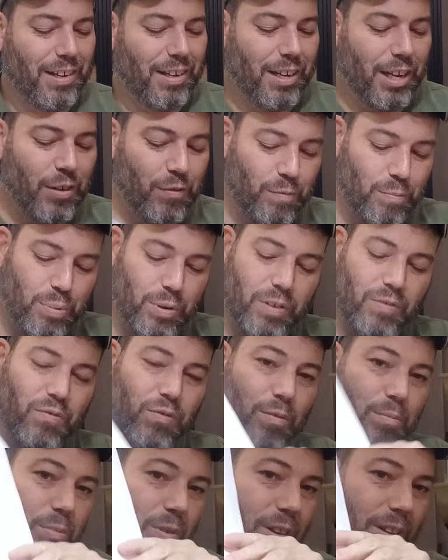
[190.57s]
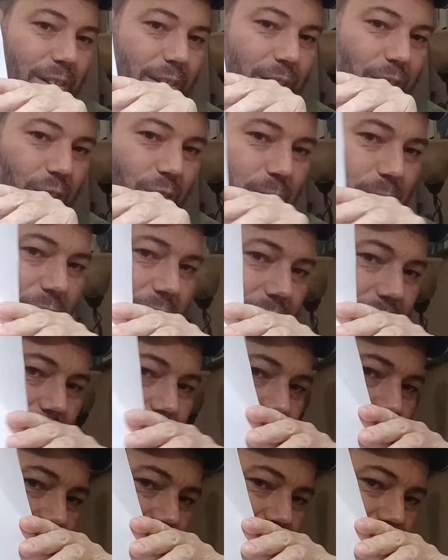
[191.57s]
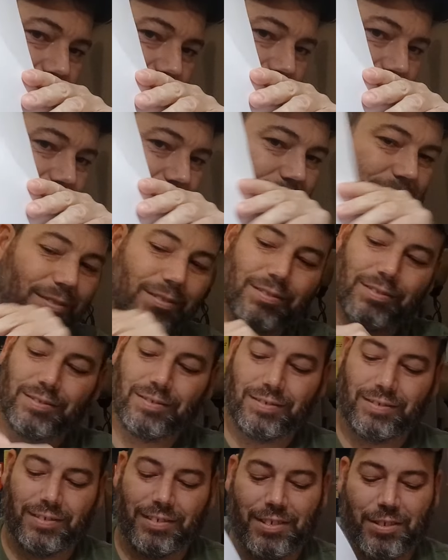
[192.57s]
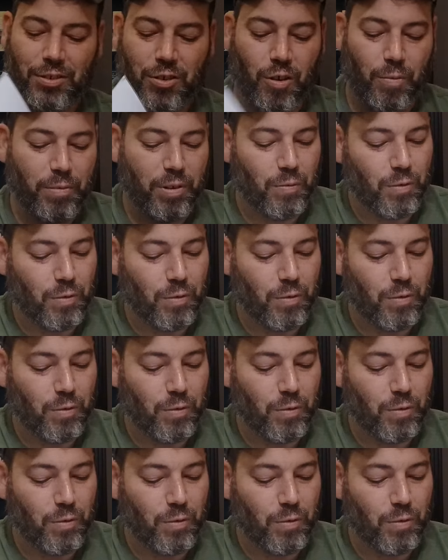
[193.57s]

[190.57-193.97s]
he even put for Brother Colby. He told me